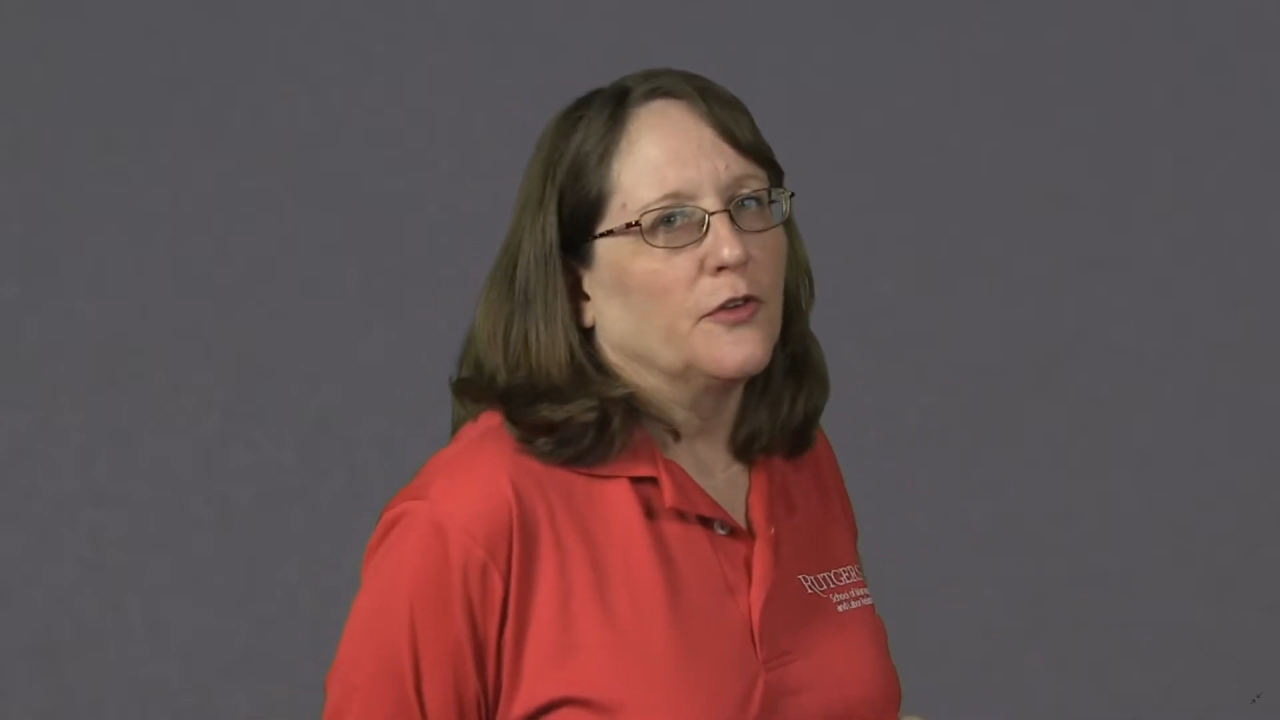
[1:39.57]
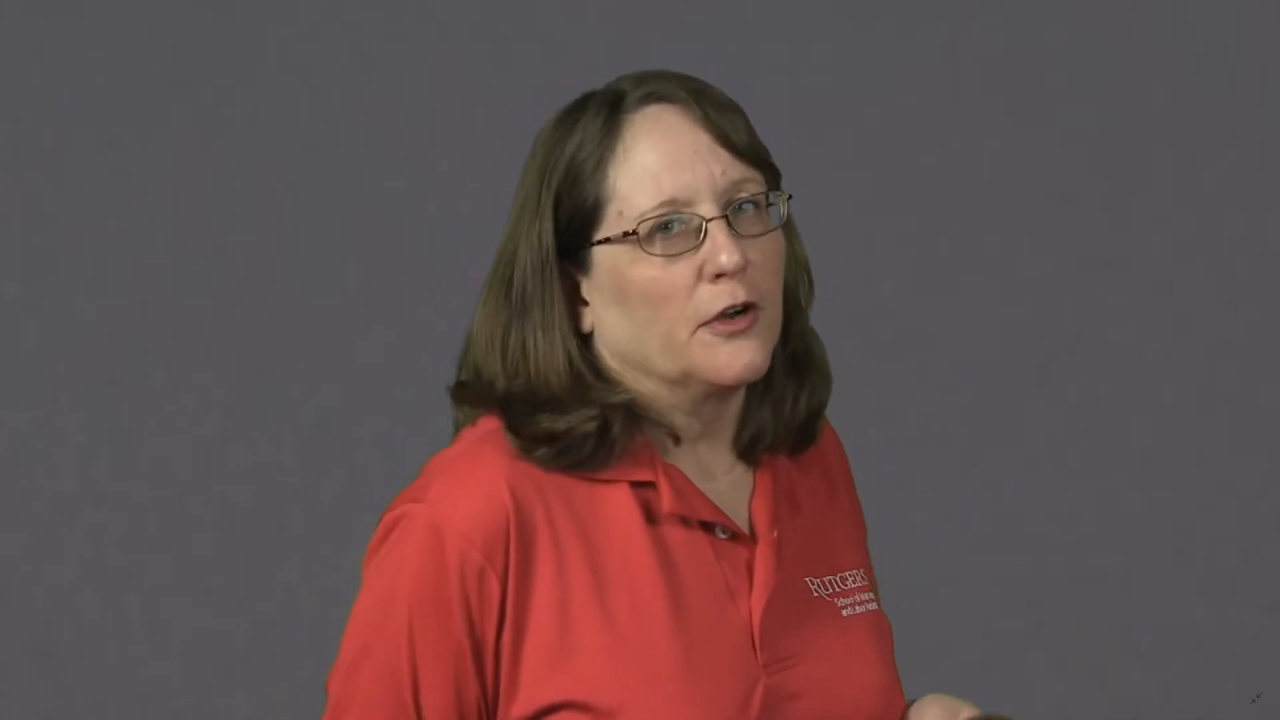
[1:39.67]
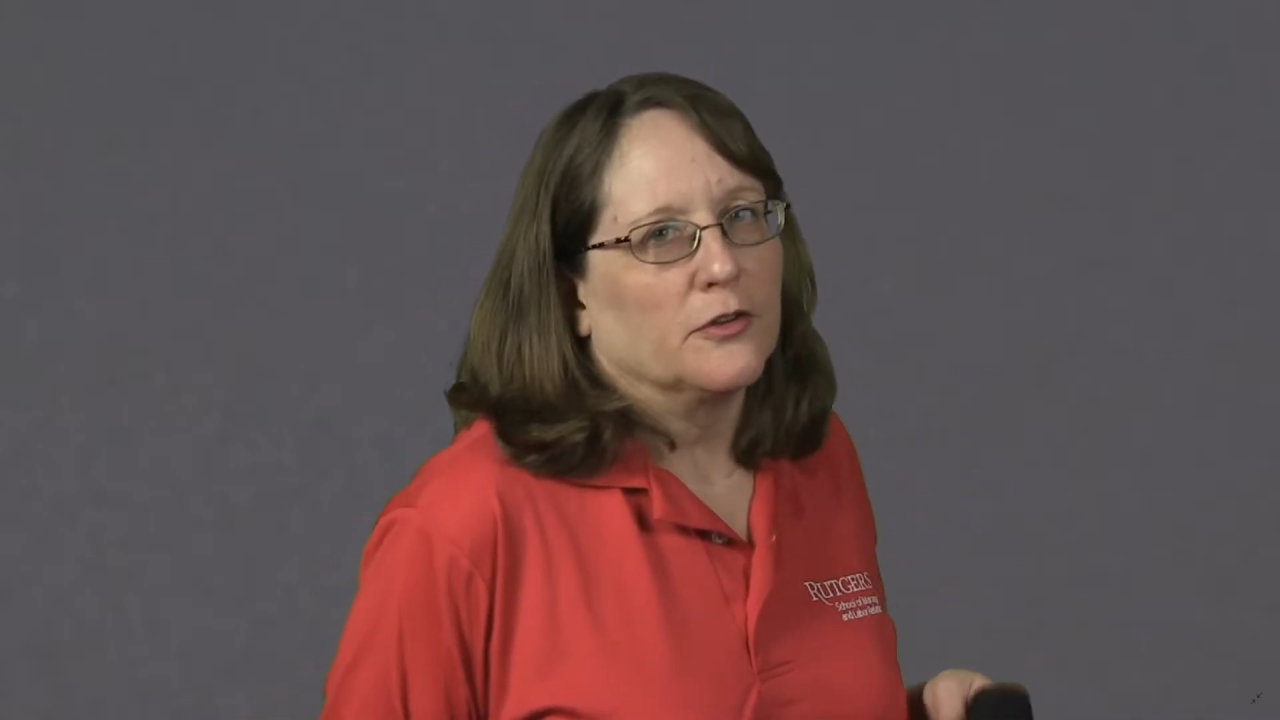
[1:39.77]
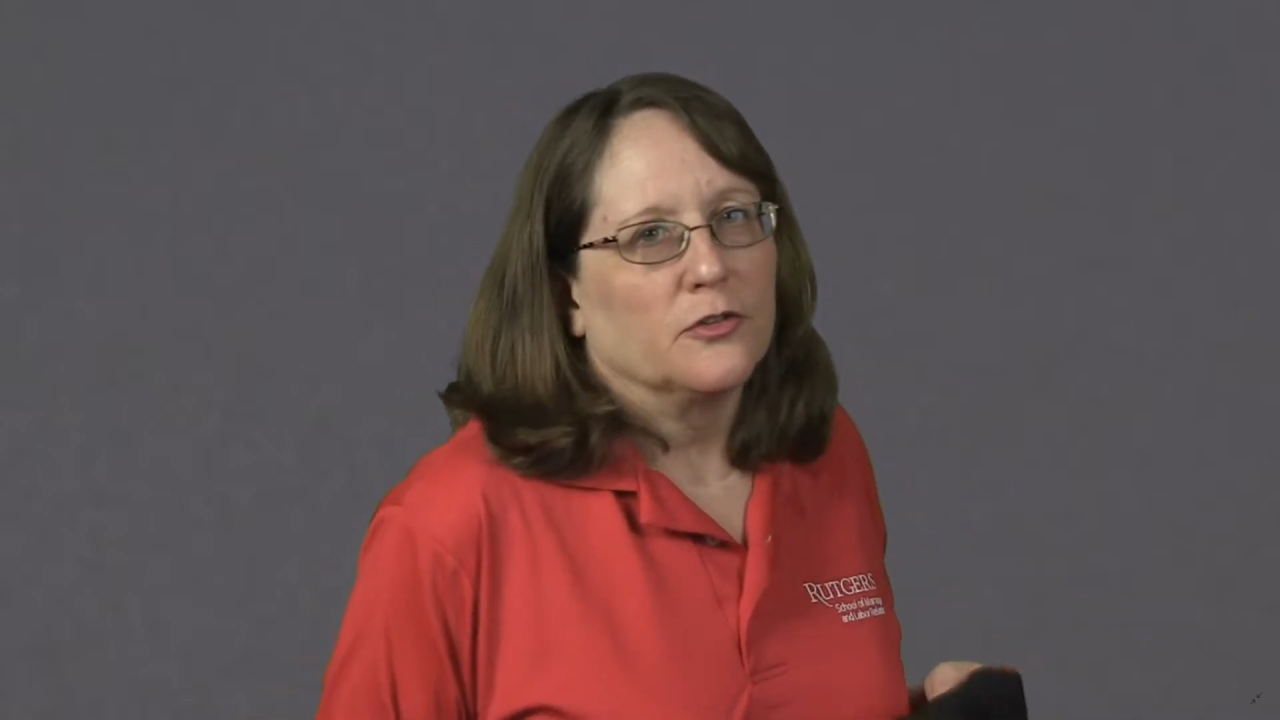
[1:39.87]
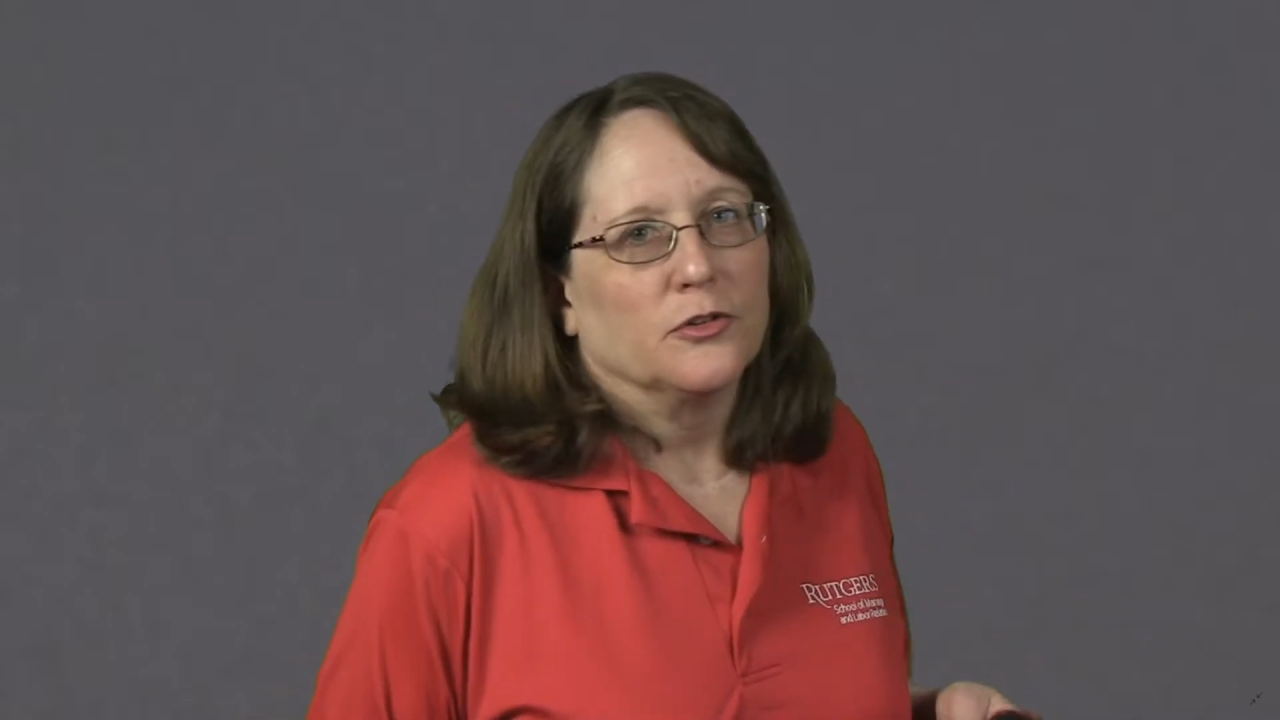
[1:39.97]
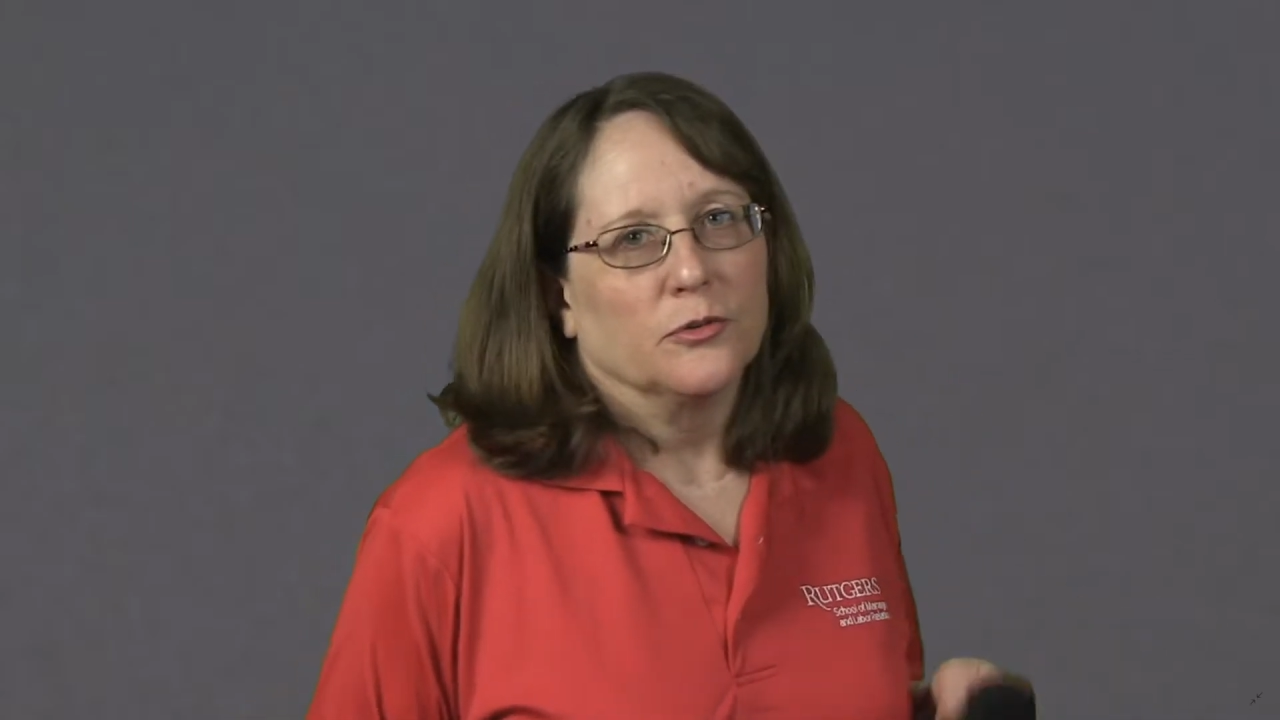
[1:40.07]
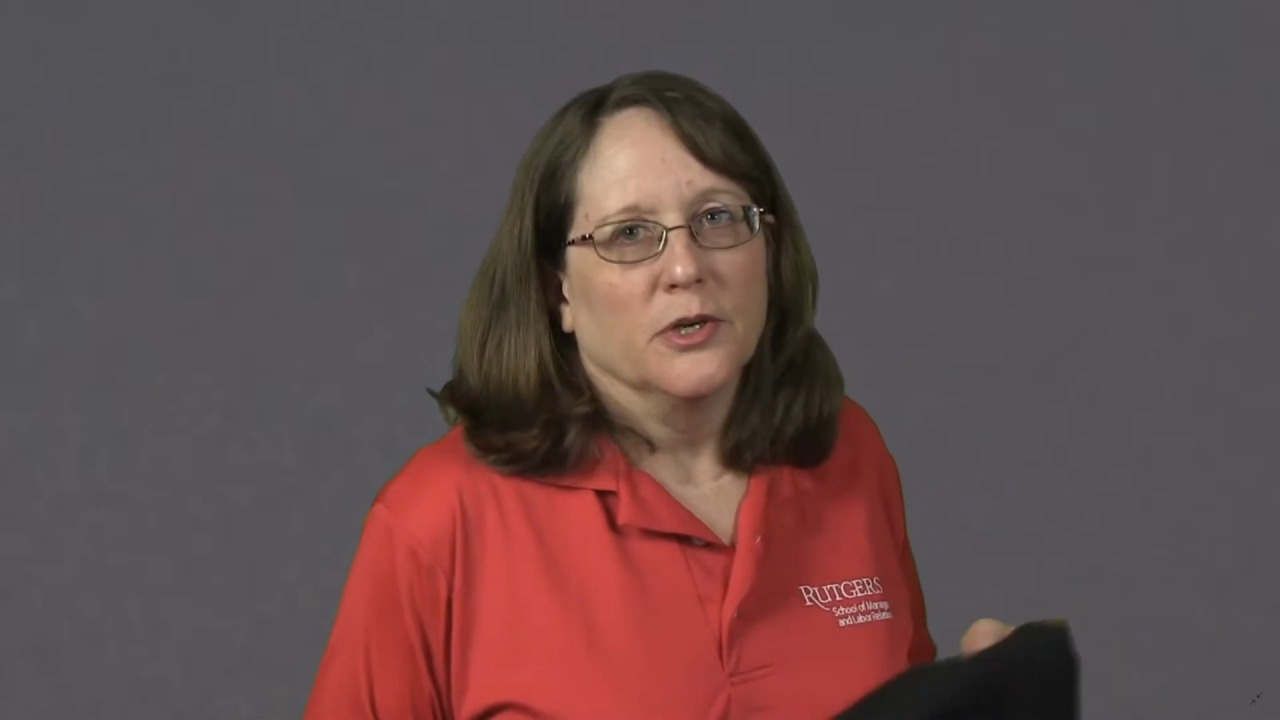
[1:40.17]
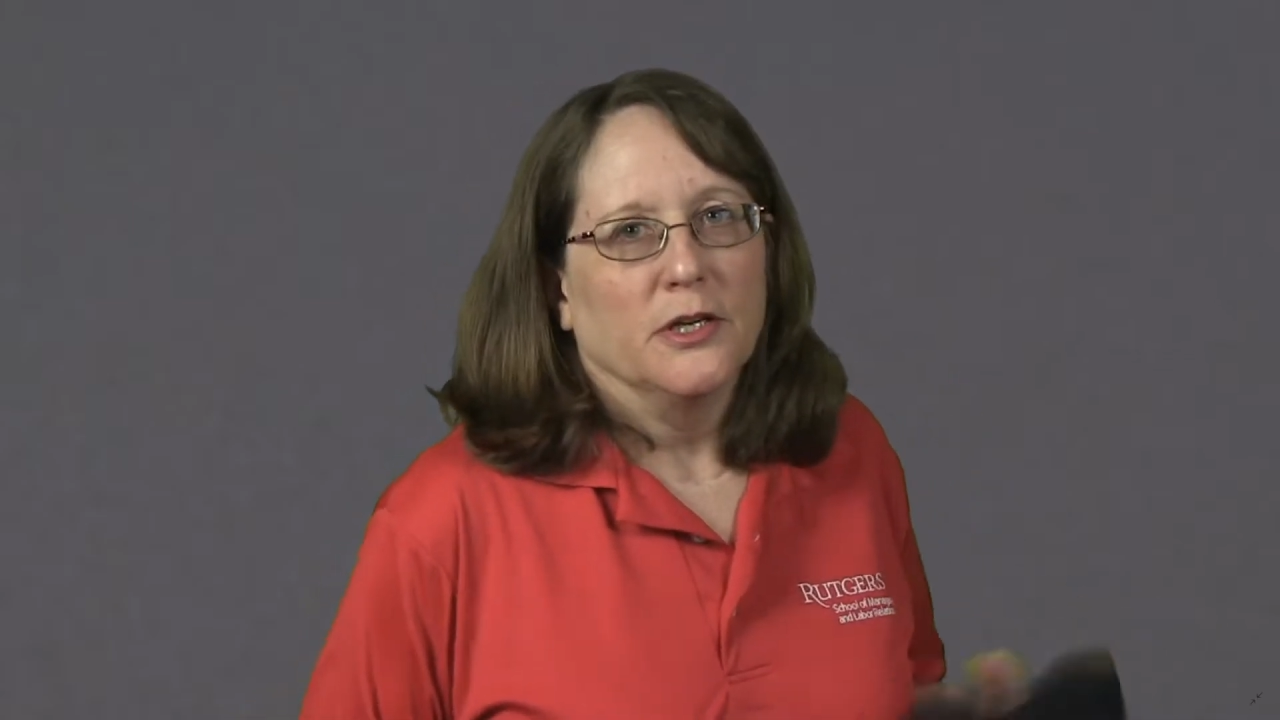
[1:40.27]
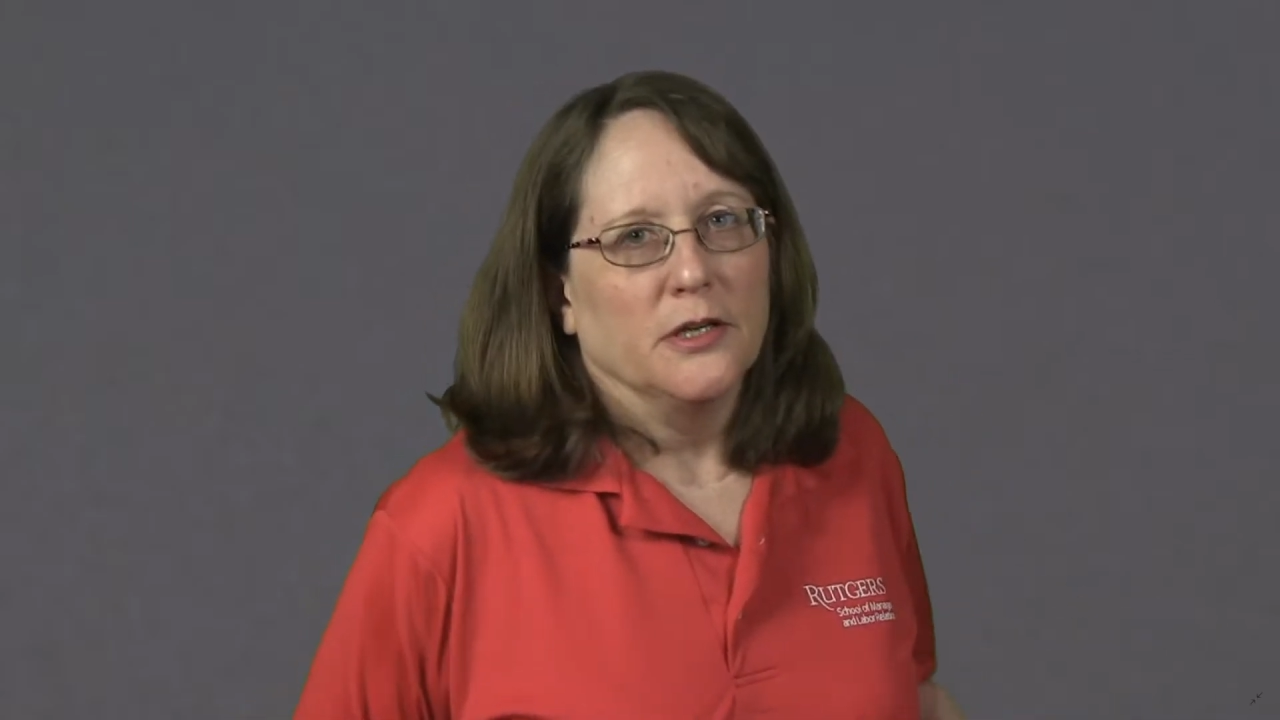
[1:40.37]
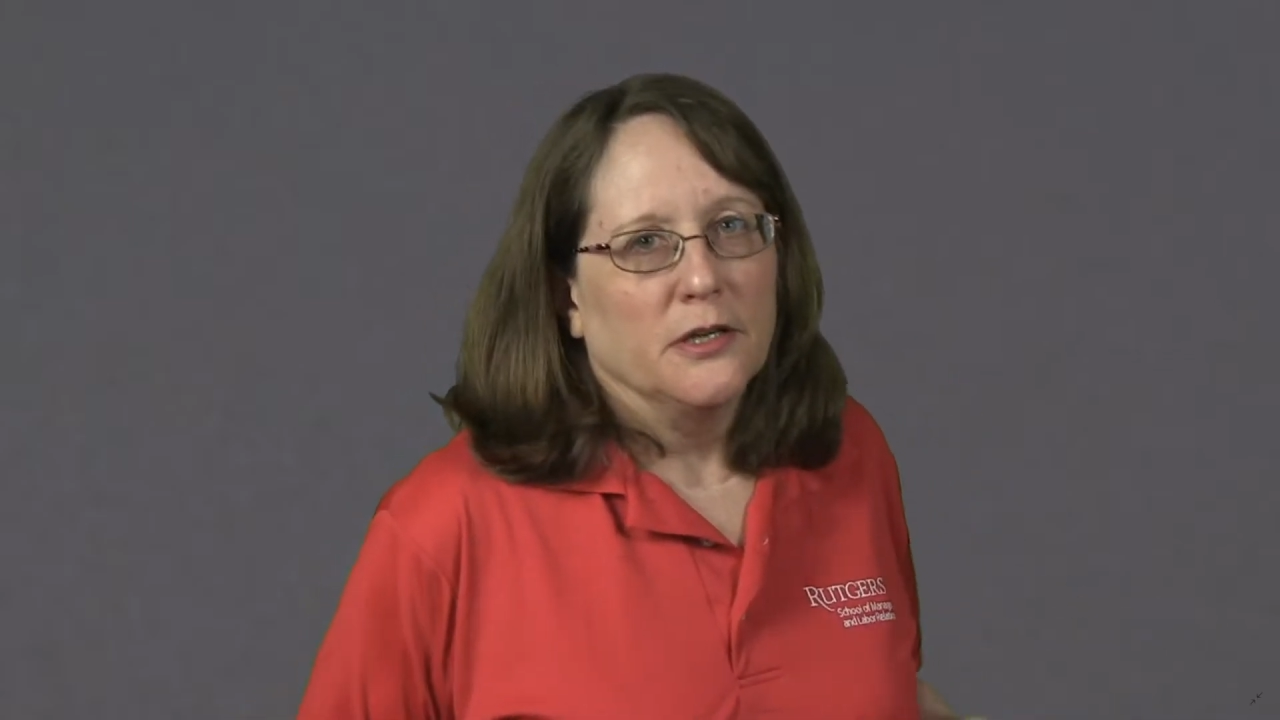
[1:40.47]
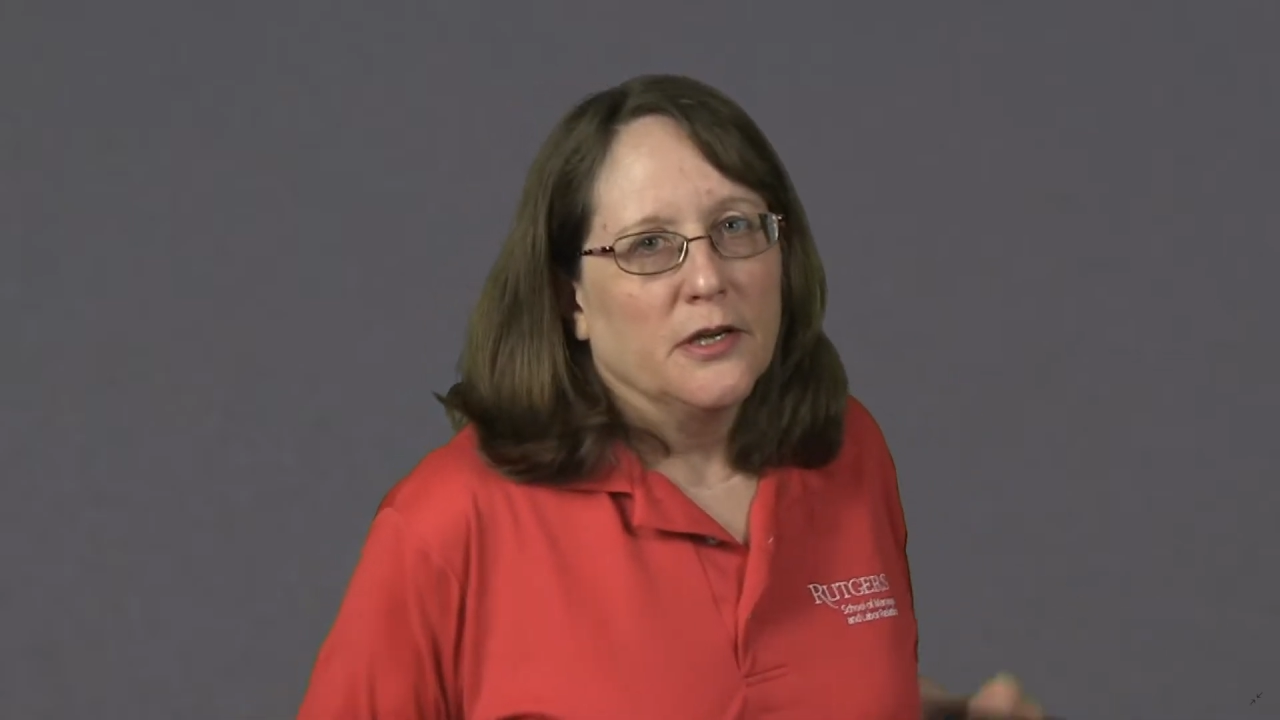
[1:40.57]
Arts degree.